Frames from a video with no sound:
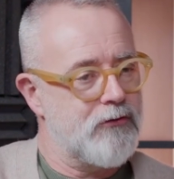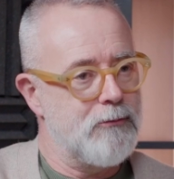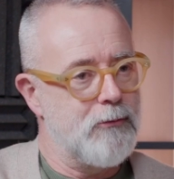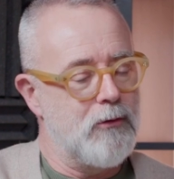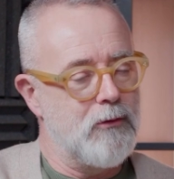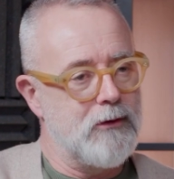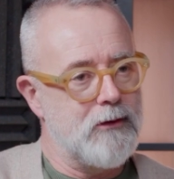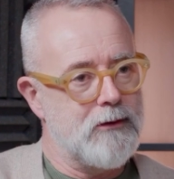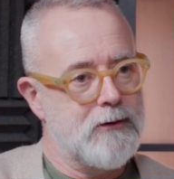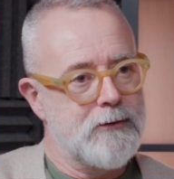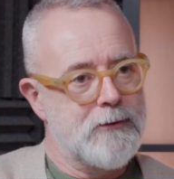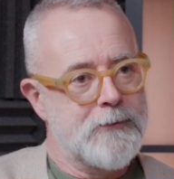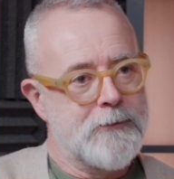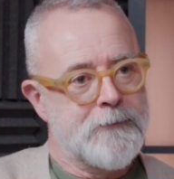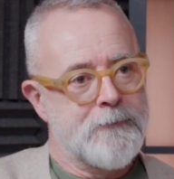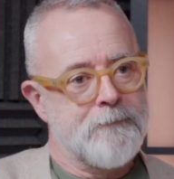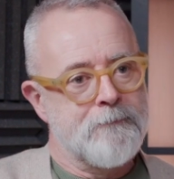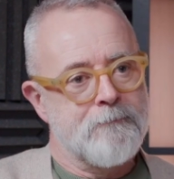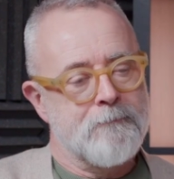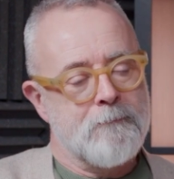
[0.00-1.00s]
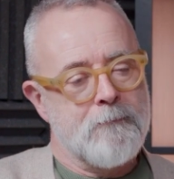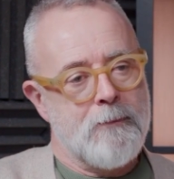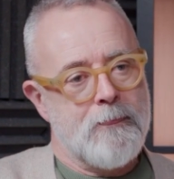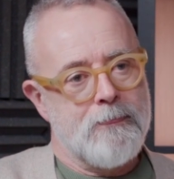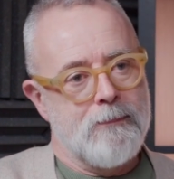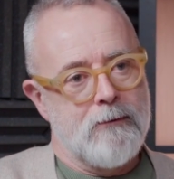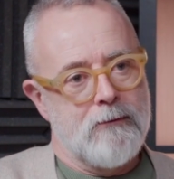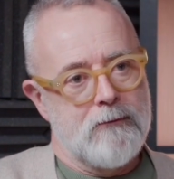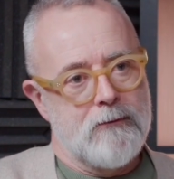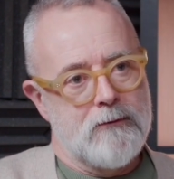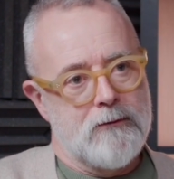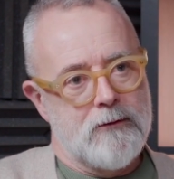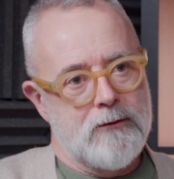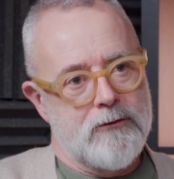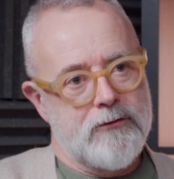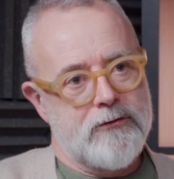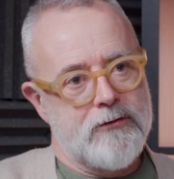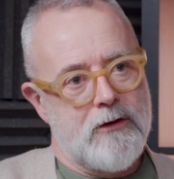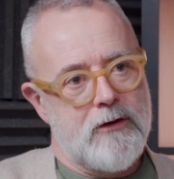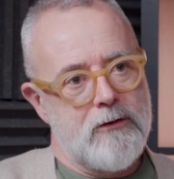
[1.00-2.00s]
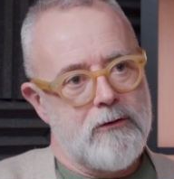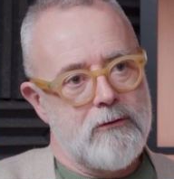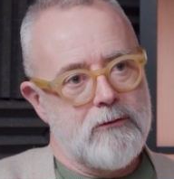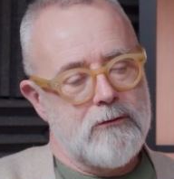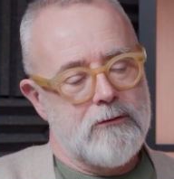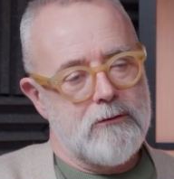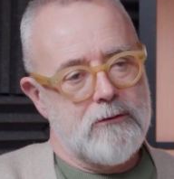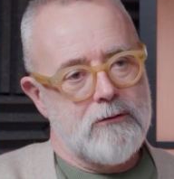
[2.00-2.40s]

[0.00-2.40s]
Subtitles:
smaller. So